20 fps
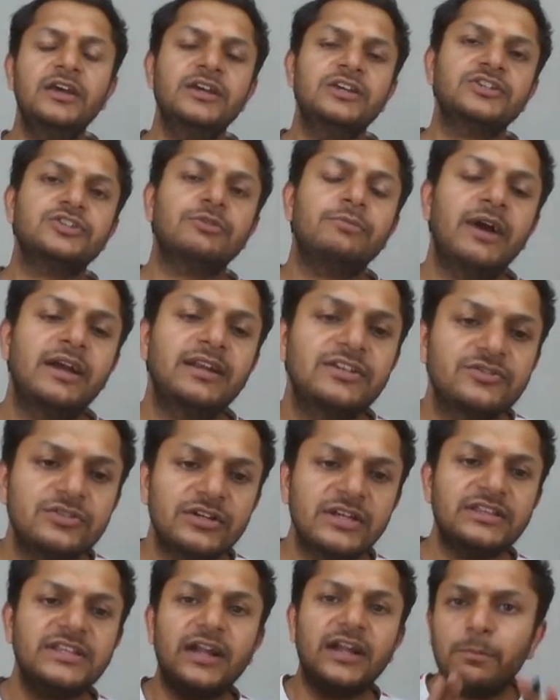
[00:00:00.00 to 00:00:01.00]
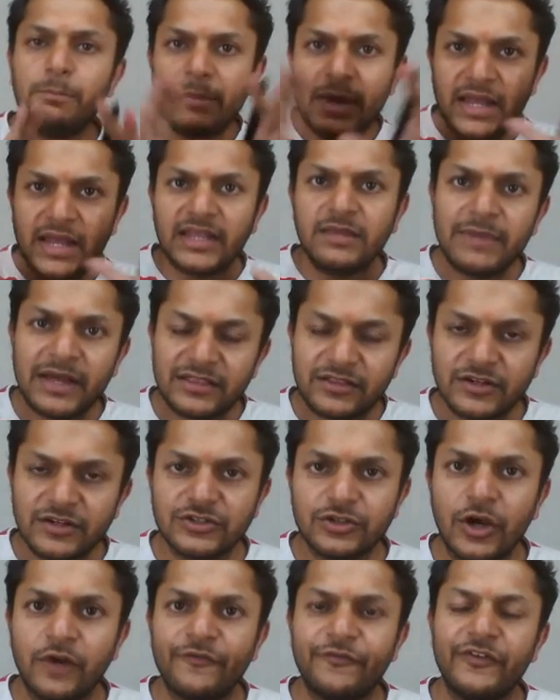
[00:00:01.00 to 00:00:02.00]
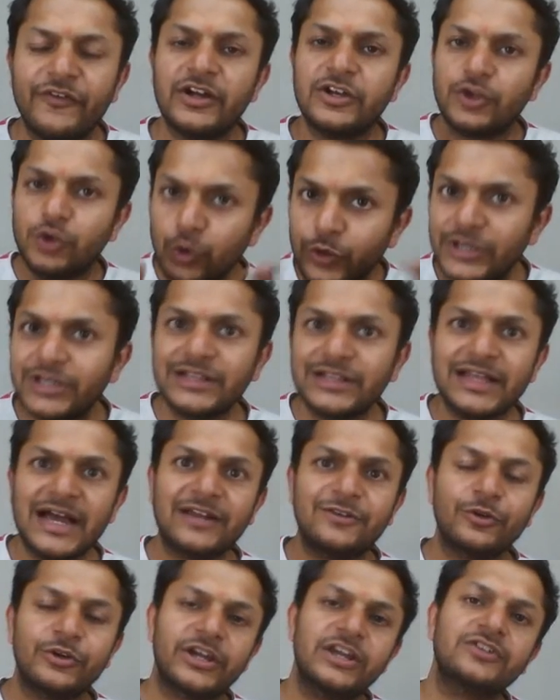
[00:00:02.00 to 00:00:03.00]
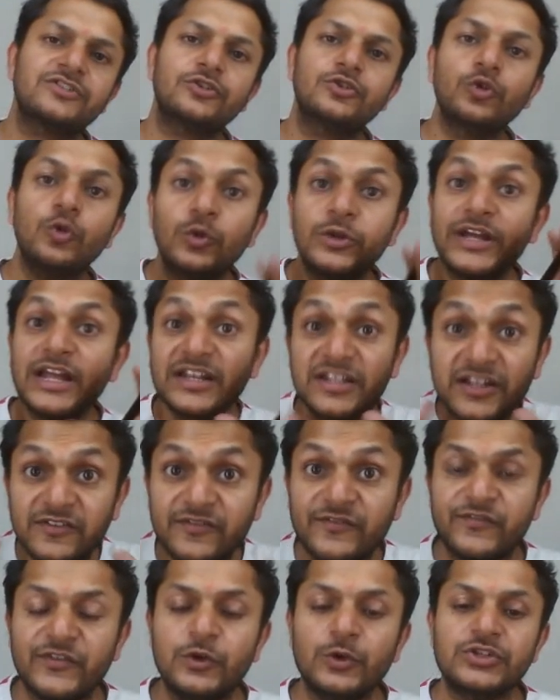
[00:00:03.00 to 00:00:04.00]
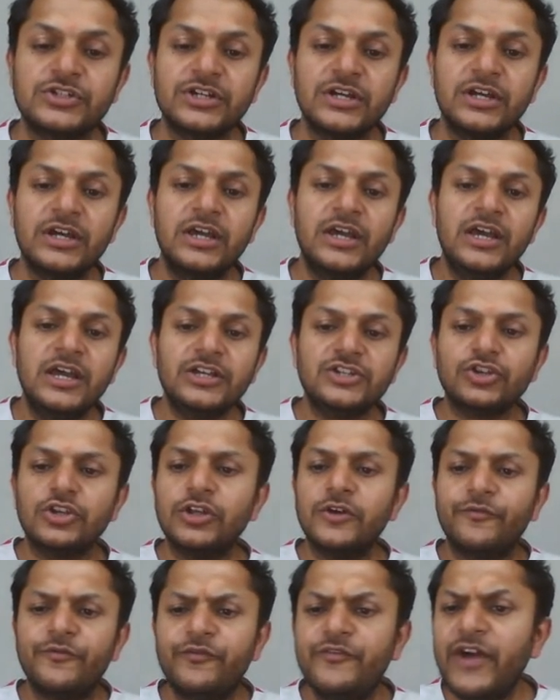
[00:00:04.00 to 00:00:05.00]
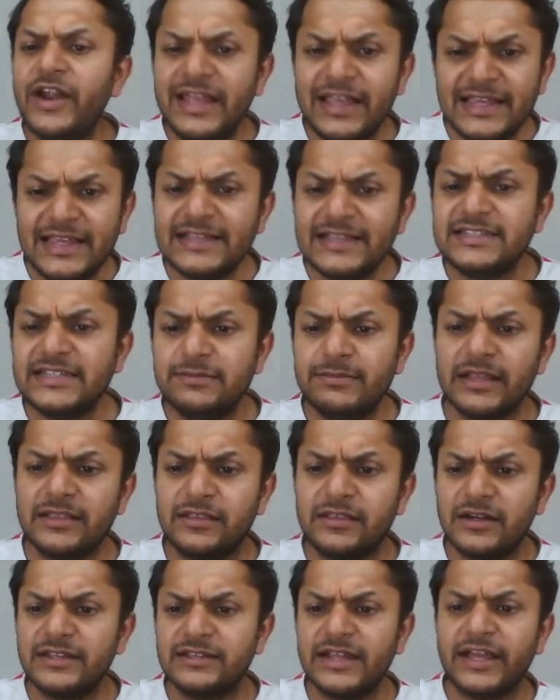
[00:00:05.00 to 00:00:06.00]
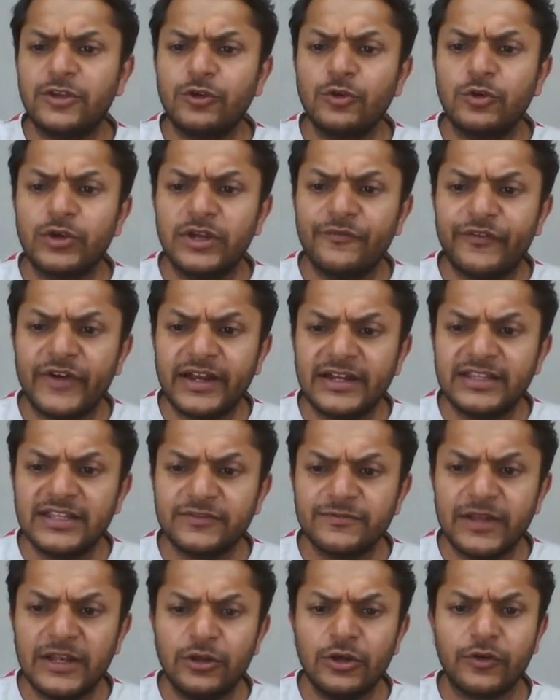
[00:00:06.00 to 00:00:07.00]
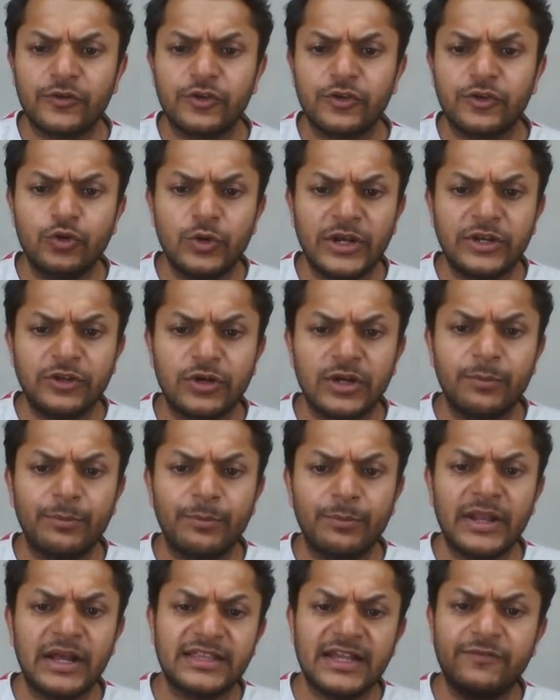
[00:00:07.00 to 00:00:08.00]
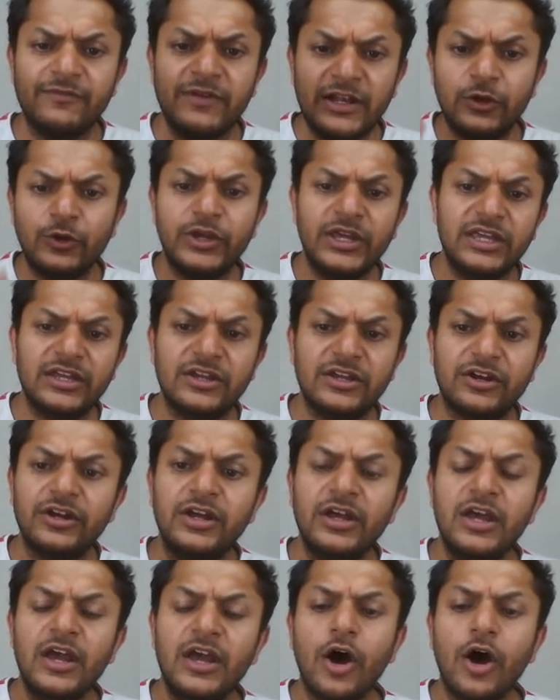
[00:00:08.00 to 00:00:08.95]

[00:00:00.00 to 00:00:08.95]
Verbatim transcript: So my dear students, there are many methods of uh, doing that. Okay, so don't get confused. So the very easy method is like you can find this value of Q and you can plug that value here.